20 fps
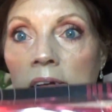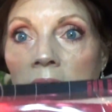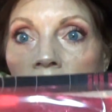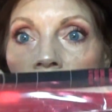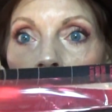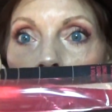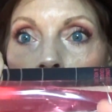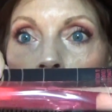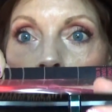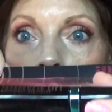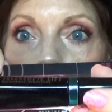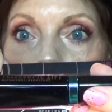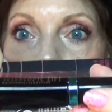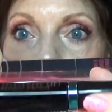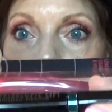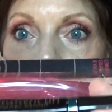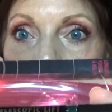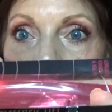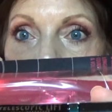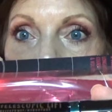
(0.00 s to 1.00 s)
tell me what
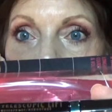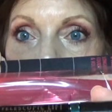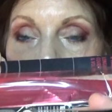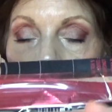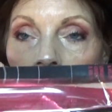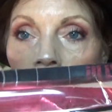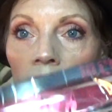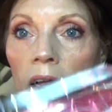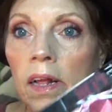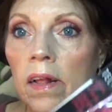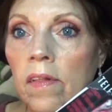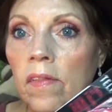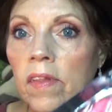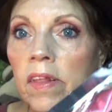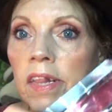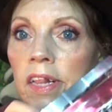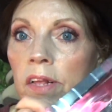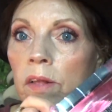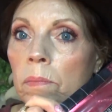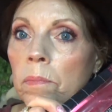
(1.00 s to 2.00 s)
you think.
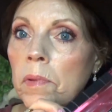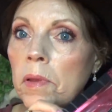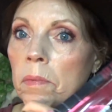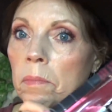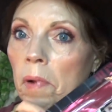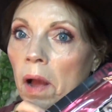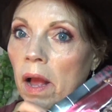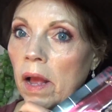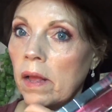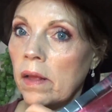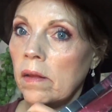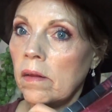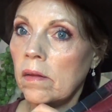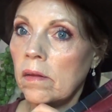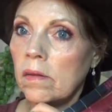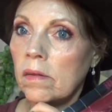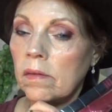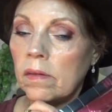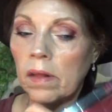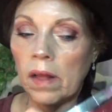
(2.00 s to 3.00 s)
This could be my,
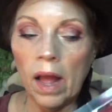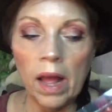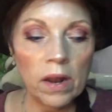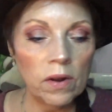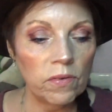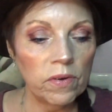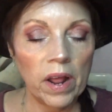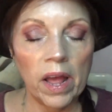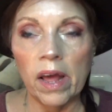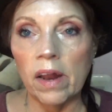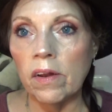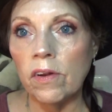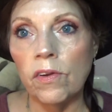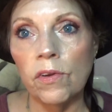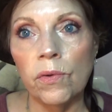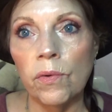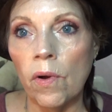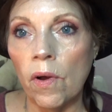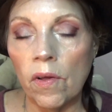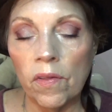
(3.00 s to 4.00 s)
I don't know how to
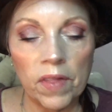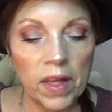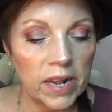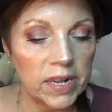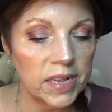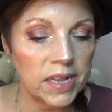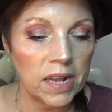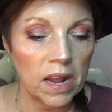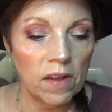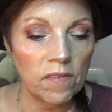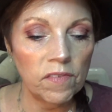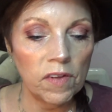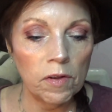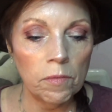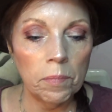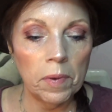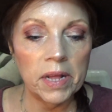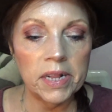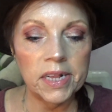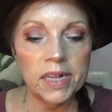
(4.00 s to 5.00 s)
do all that stuff.
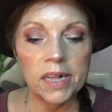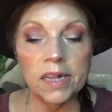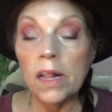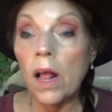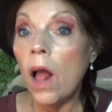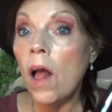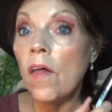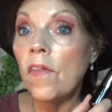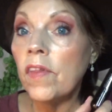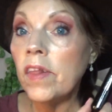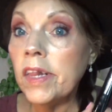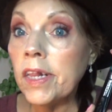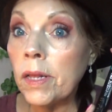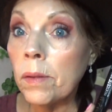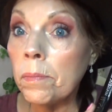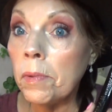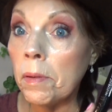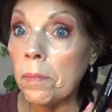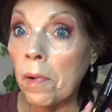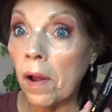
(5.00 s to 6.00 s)
Everybody says, this
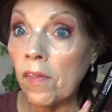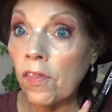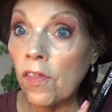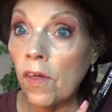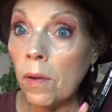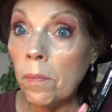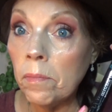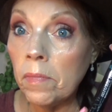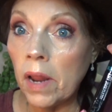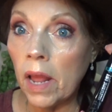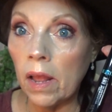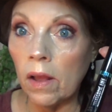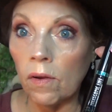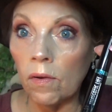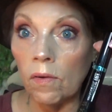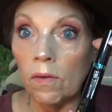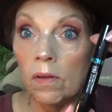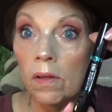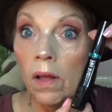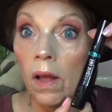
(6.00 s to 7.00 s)
could be my
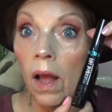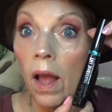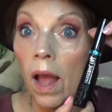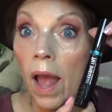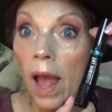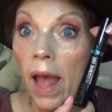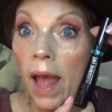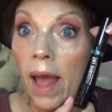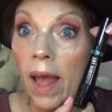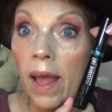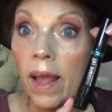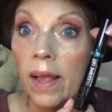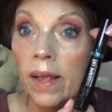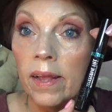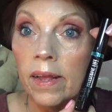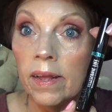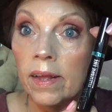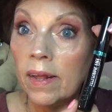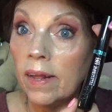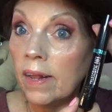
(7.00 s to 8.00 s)
thumbnail.
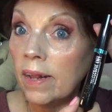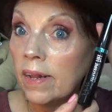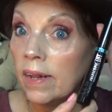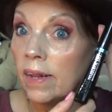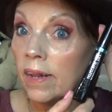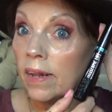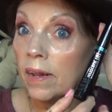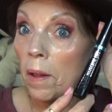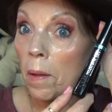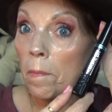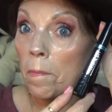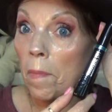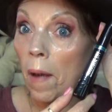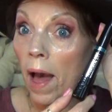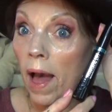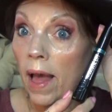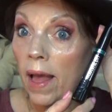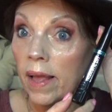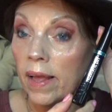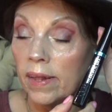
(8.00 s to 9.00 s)
A,
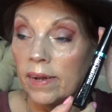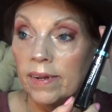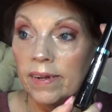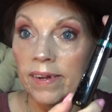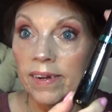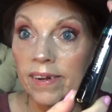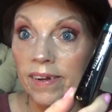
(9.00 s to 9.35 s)
buy it.